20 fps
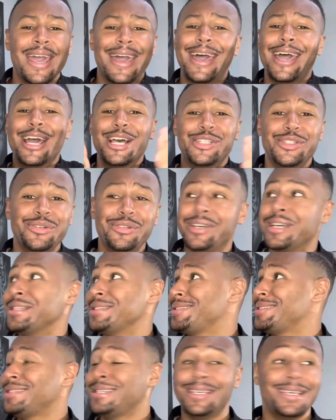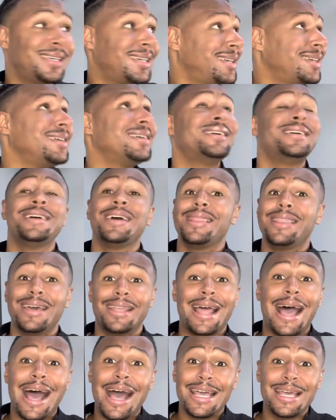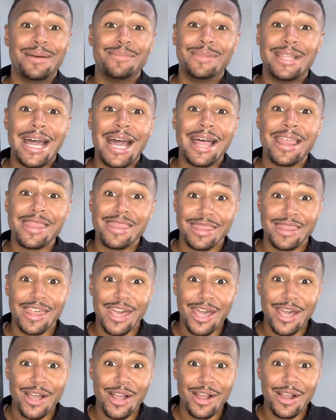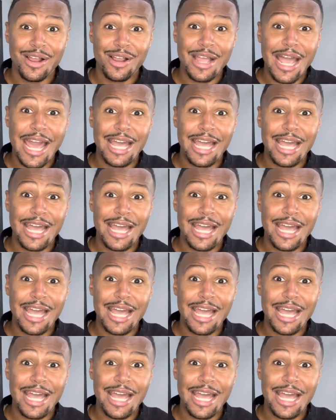as you can see, that I am not there.